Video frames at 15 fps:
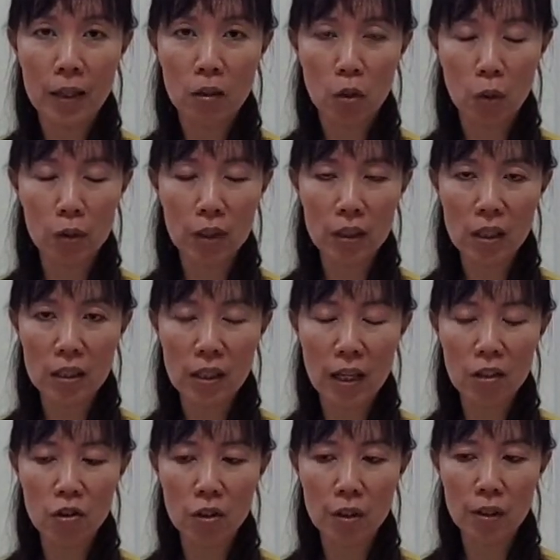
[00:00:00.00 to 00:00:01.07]
So this is
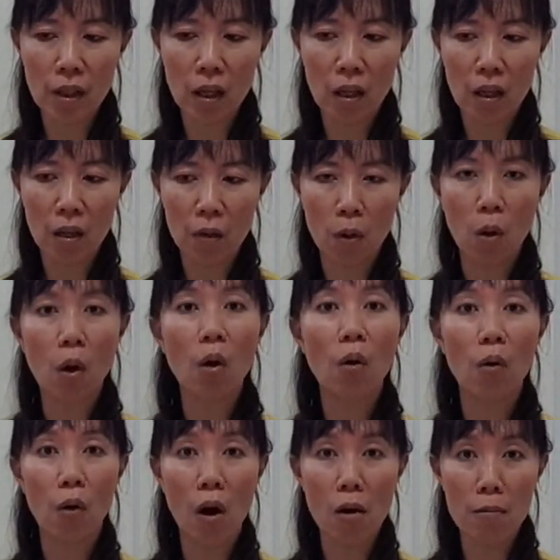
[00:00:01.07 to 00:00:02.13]
actually a
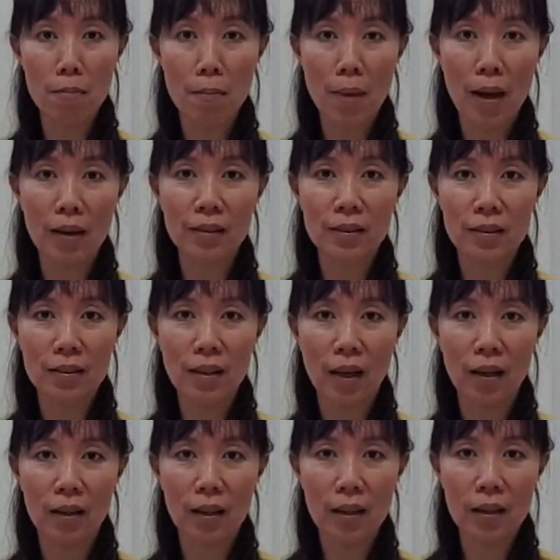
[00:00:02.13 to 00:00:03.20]
wrong
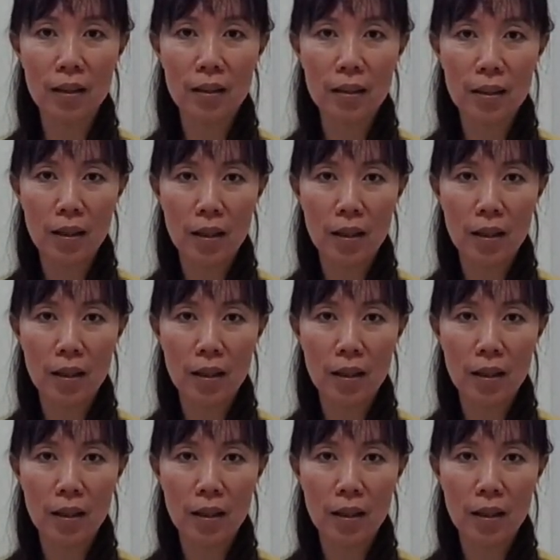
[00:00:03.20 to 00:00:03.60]
mindset, okay?